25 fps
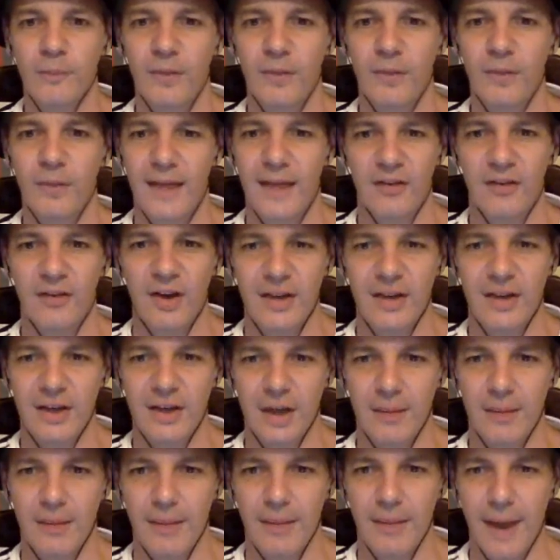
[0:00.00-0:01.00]
that's how you
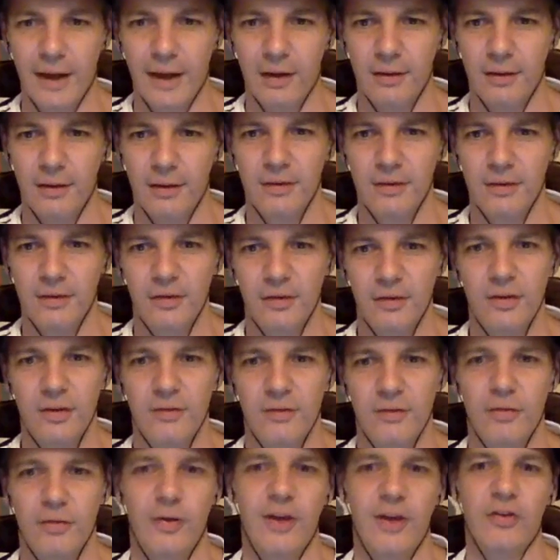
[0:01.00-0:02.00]
come back
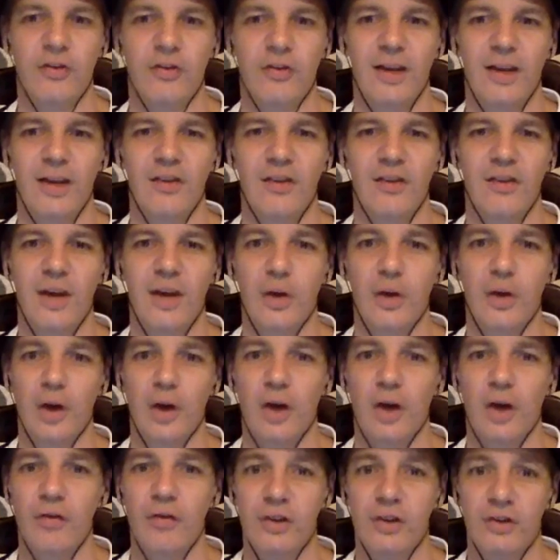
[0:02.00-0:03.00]
fit, and that's how you look
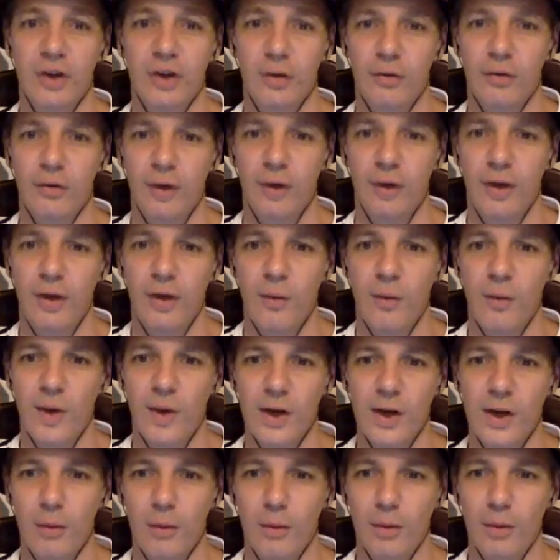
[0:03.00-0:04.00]
after yourself when
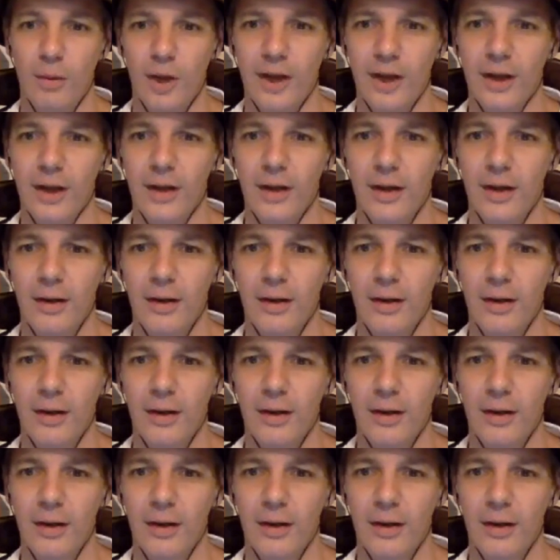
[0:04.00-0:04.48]
you're not playing.